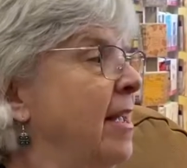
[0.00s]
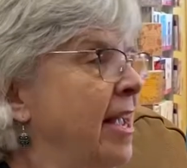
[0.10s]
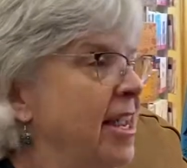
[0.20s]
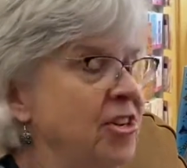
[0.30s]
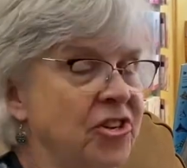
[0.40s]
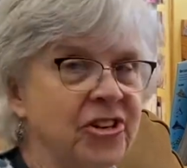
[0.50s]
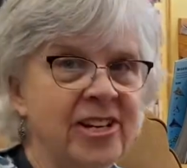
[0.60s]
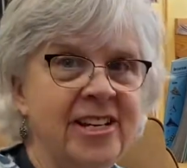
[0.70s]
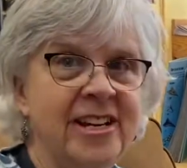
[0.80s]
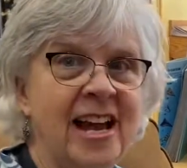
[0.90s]
And you're going
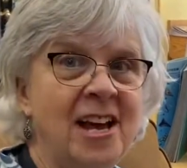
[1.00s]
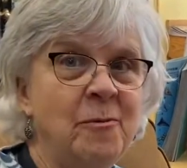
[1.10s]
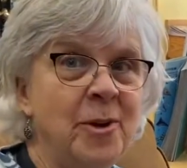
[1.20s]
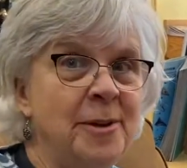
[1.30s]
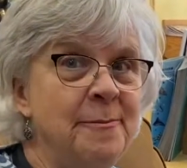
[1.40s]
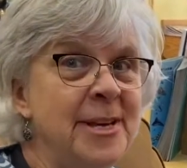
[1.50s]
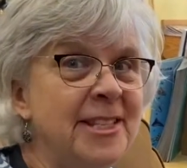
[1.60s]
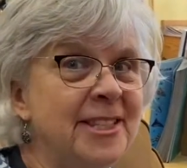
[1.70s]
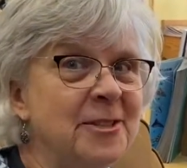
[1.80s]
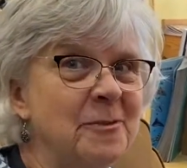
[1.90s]
to not want to
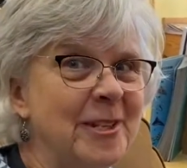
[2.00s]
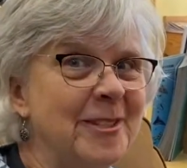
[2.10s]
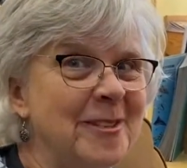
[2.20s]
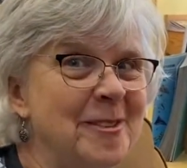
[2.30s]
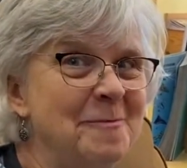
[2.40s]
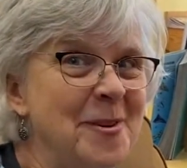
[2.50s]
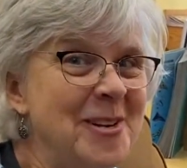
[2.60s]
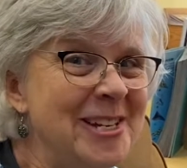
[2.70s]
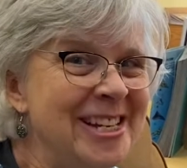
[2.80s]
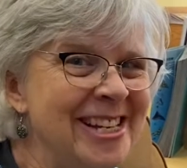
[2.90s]
miss the rest of the
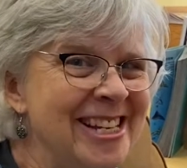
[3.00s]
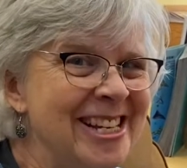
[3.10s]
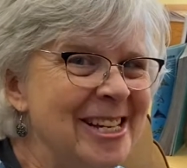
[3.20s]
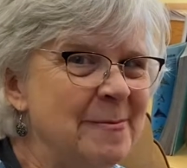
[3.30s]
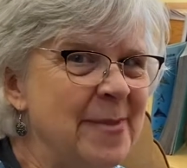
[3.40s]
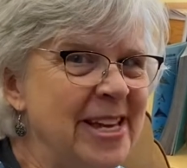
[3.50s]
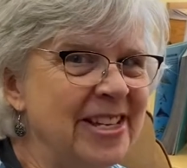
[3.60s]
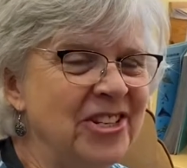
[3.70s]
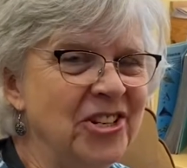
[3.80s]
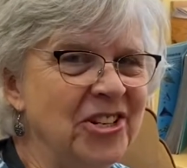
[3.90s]
book
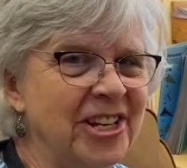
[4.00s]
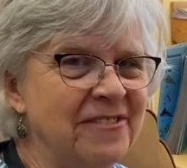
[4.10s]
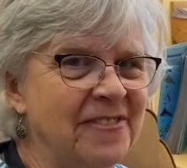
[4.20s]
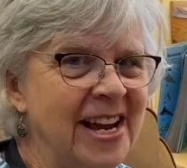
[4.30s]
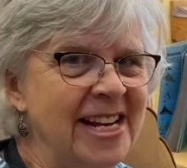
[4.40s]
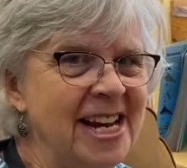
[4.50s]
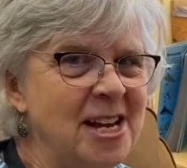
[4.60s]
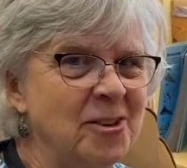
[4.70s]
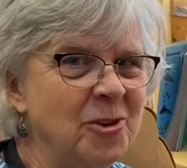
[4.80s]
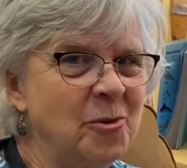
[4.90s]
because you're going to find
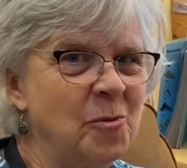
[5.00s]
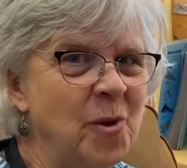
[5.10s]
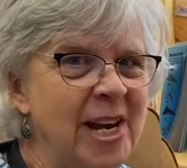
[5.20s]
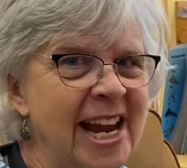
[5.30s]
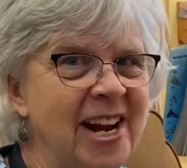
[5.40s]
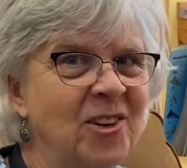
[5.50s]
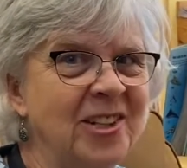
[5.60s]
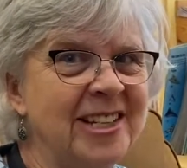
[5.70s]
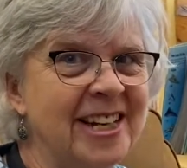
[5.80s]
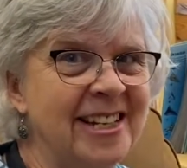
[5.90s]
out what
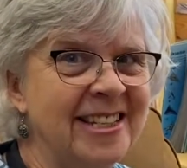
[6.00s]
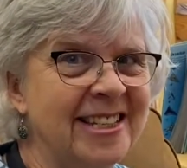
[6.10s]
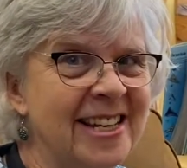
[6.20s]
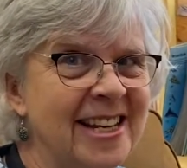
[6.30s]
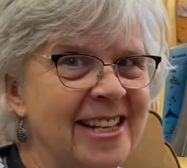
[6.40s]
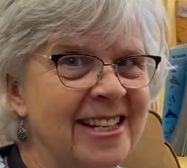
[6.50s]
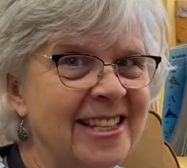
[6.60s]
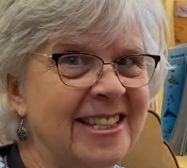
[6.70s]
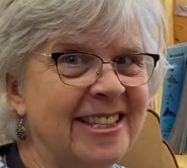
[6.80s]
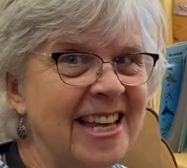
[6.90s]
Harald does to
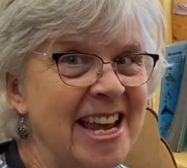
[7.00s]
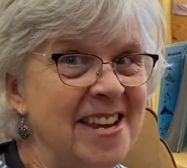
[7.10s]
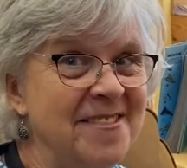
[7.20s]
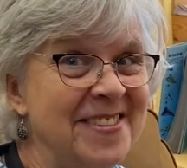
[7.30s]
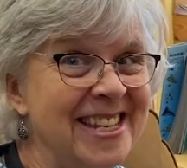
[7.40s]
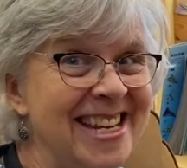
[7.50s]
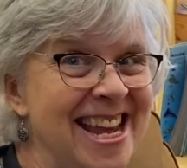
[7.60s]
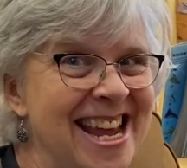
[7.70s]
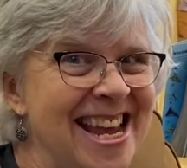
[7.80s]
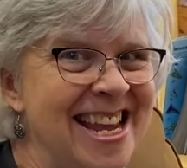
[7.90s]
save the day.